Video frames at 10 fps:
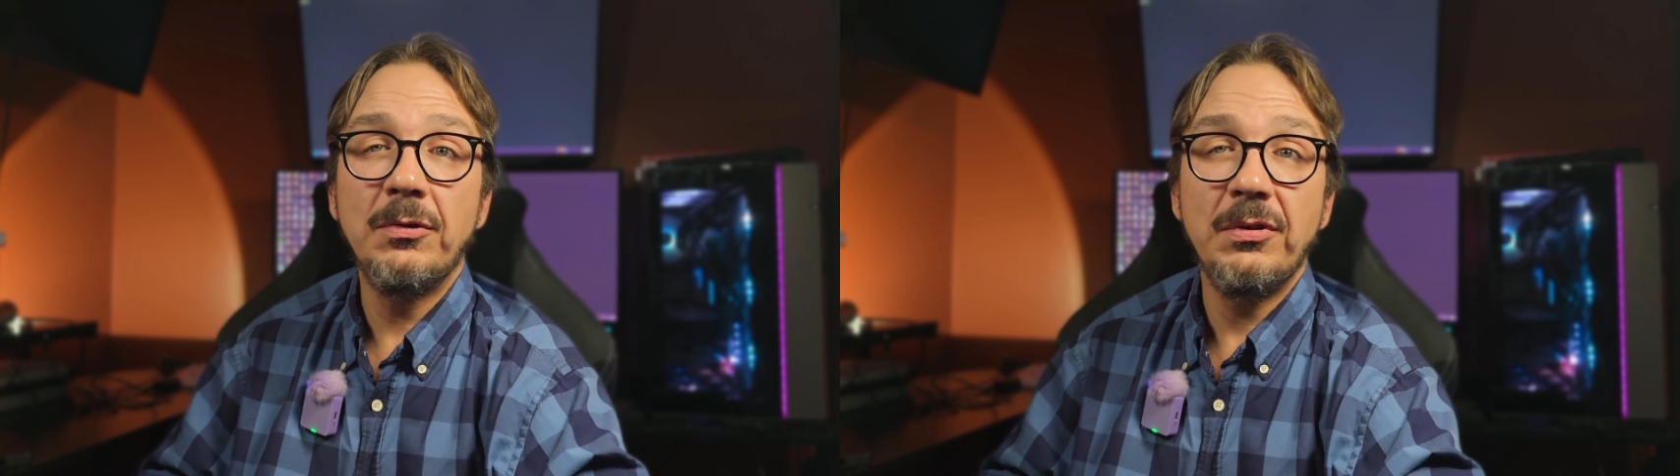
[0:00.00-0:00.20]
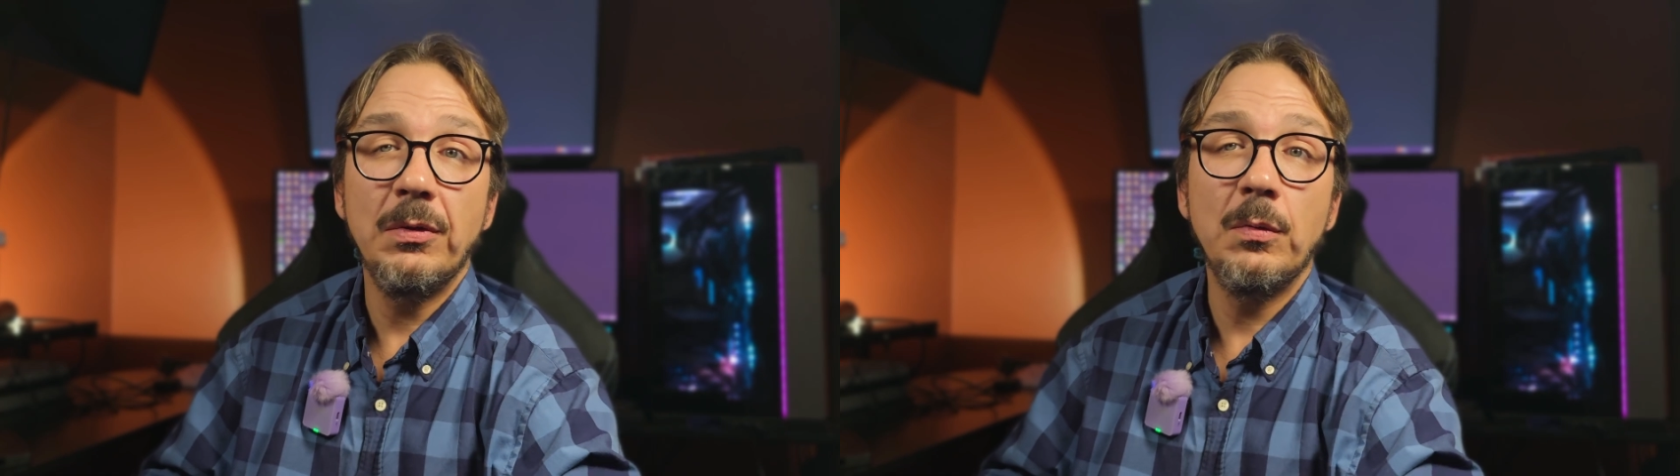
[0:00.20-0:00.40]

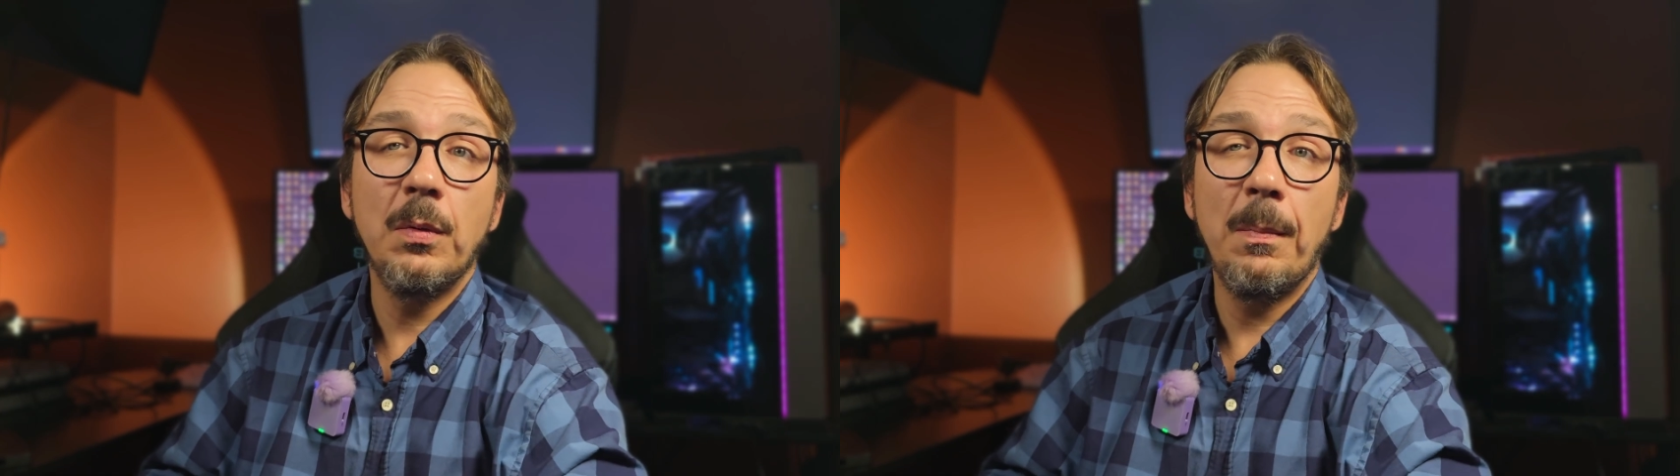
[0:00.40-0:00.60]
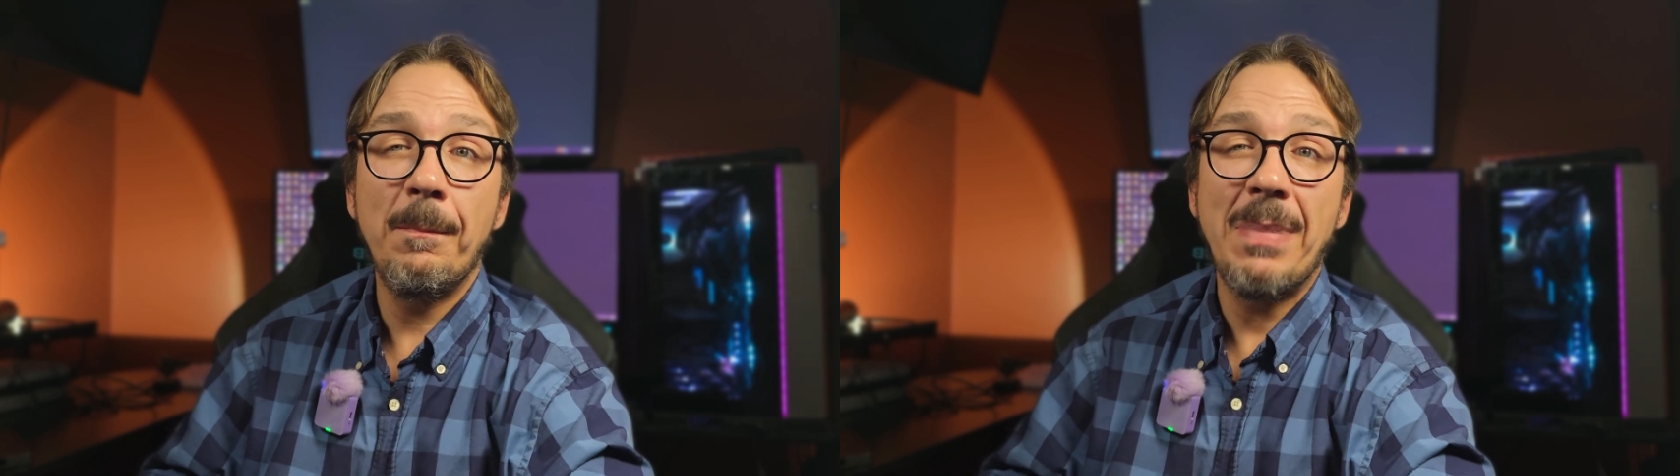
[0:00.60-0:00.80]
to
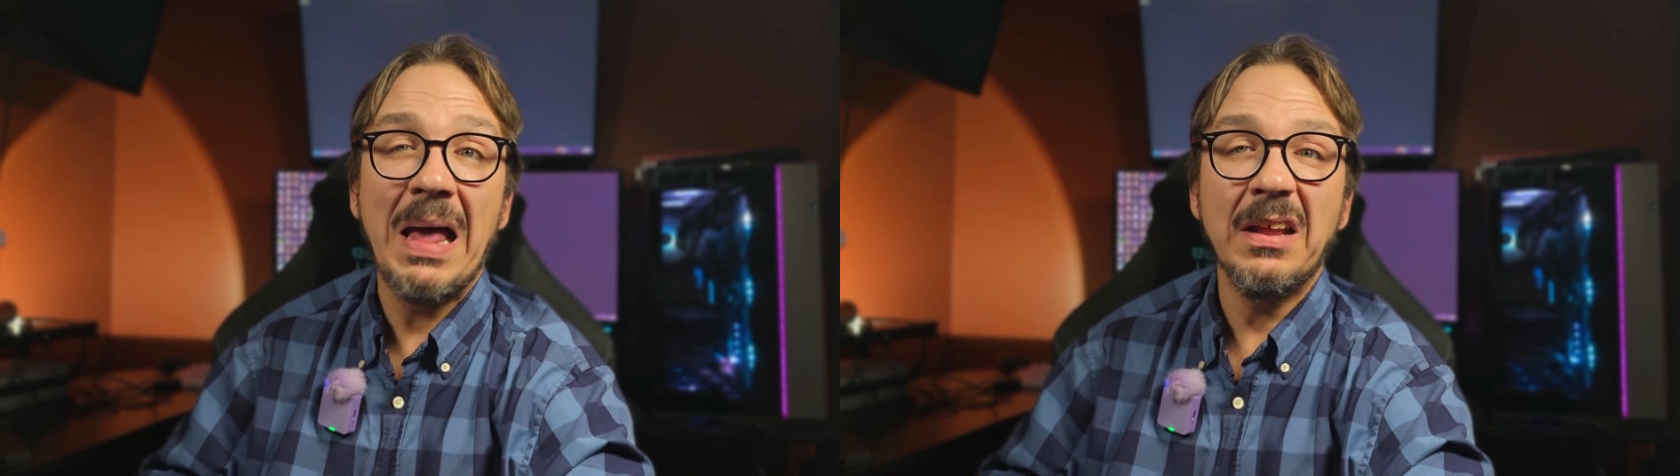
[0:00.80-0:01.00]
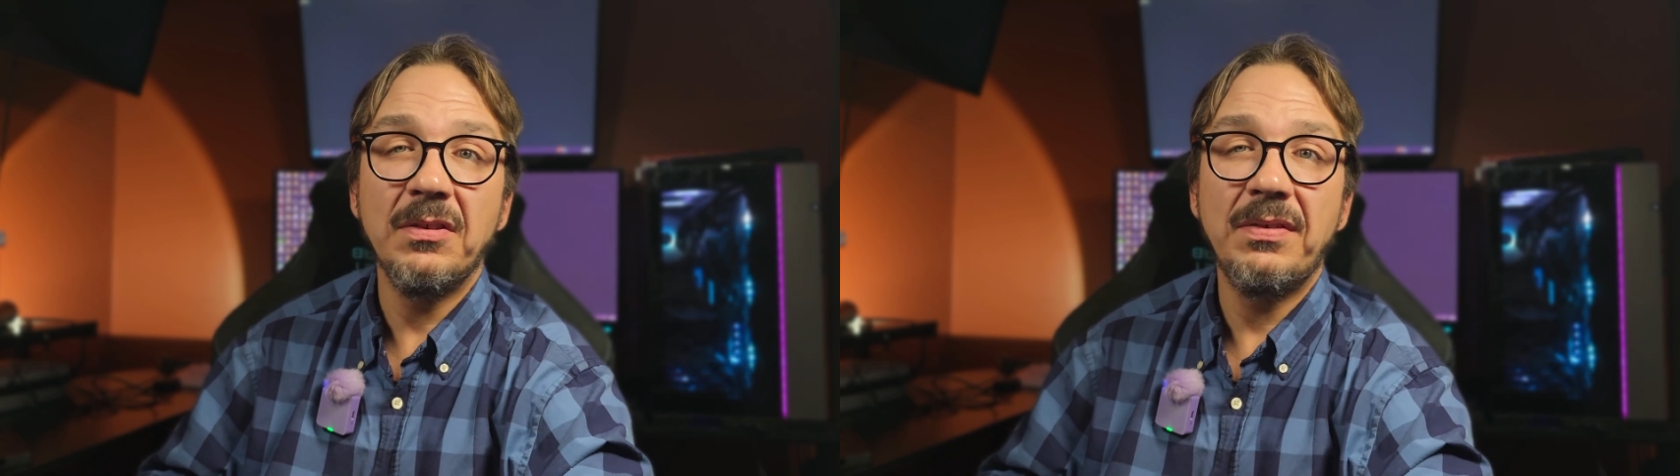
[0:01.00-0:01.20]

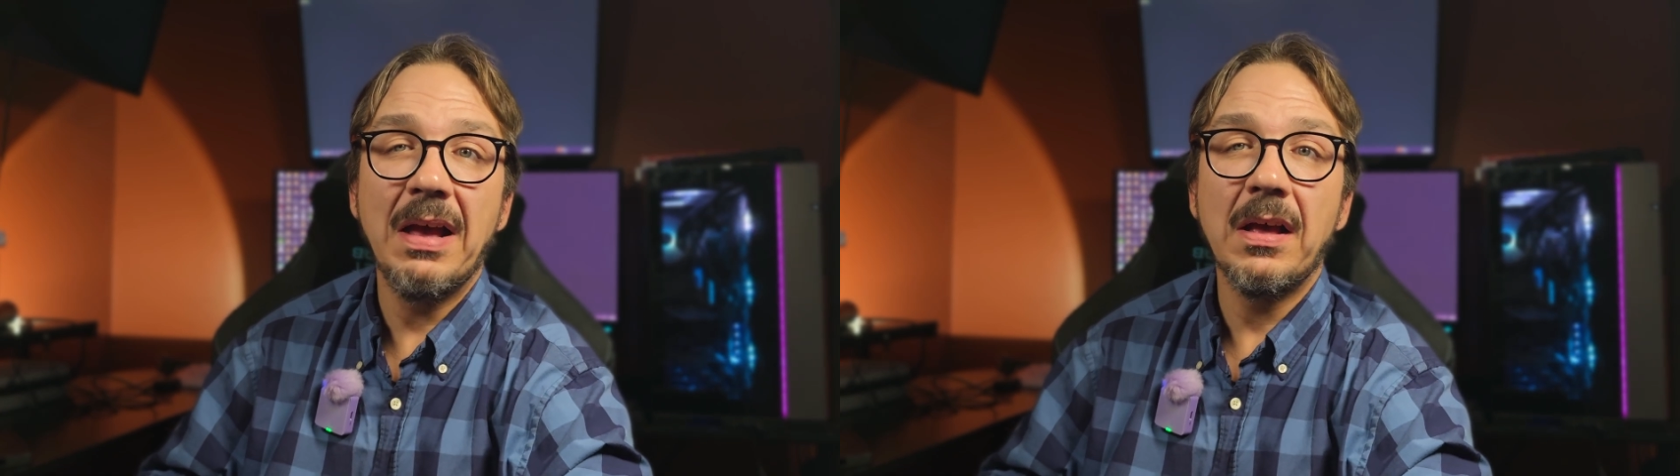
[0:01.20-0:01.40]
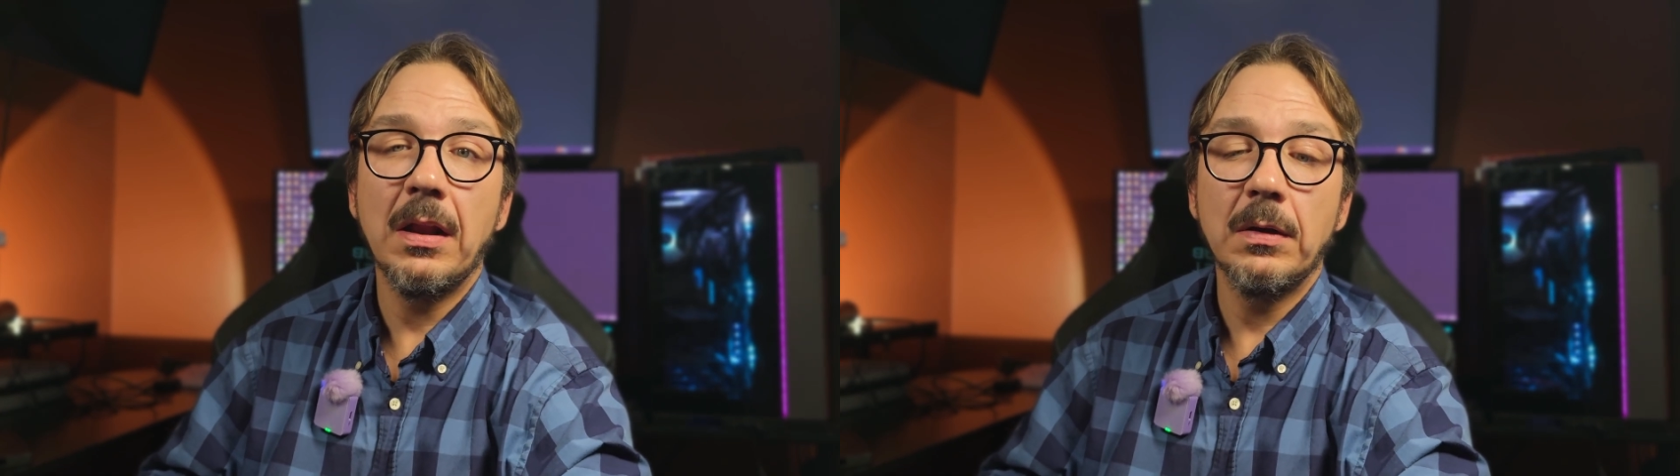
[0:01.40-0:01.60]
balance
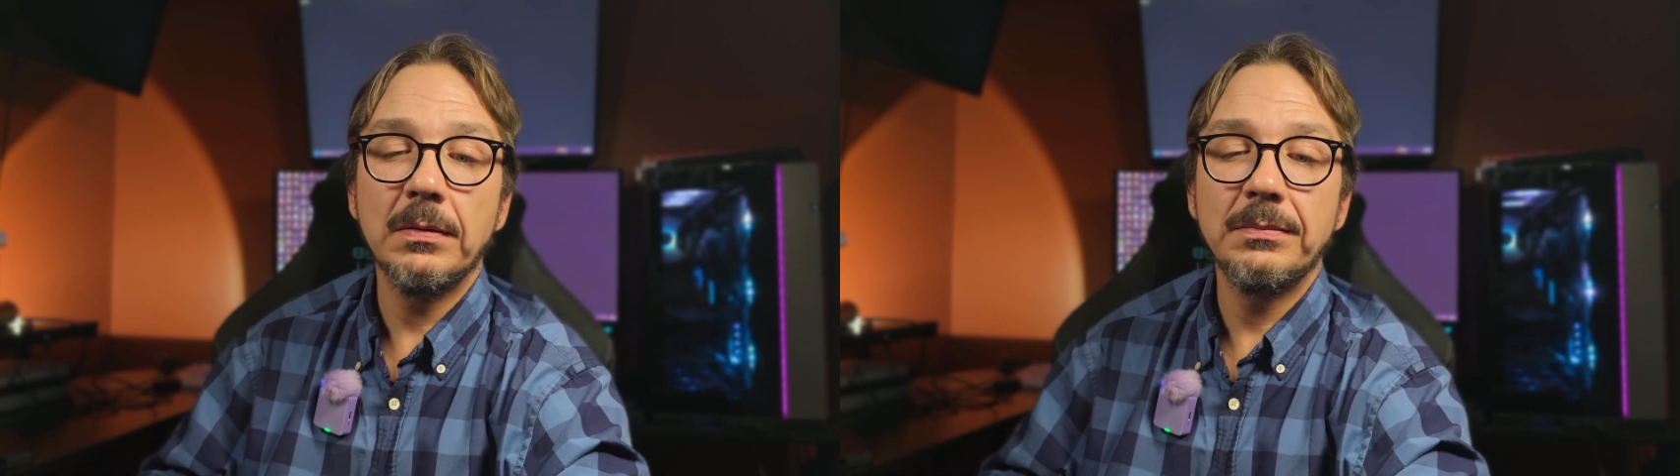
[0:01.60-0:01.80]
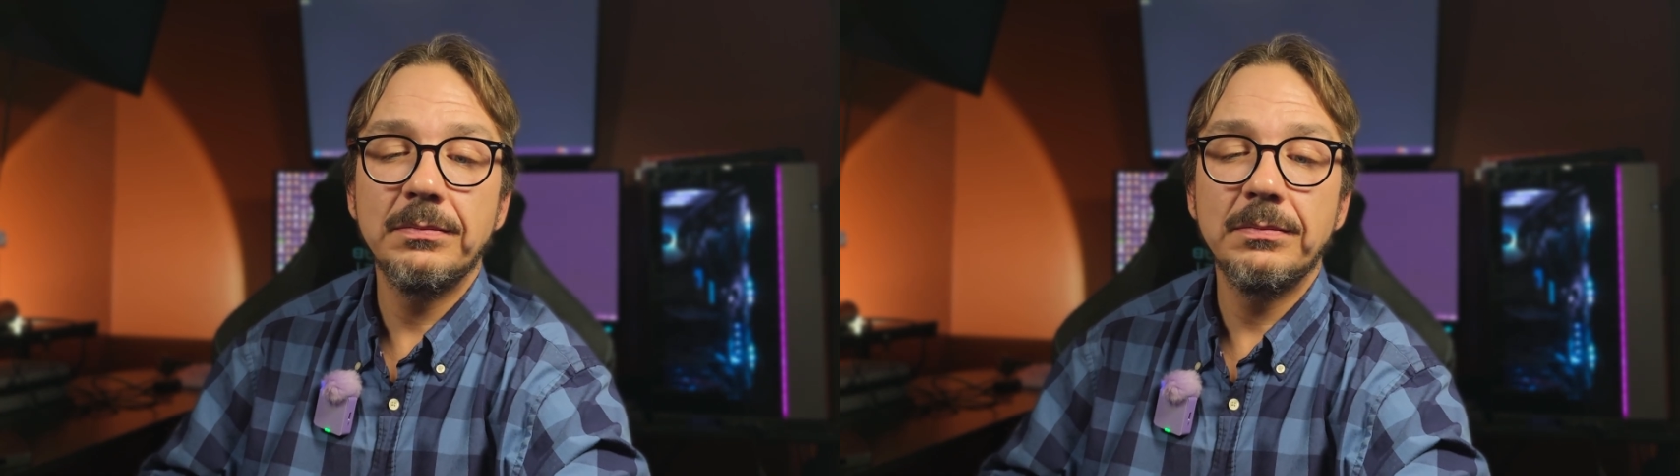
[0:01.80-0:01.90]
that color.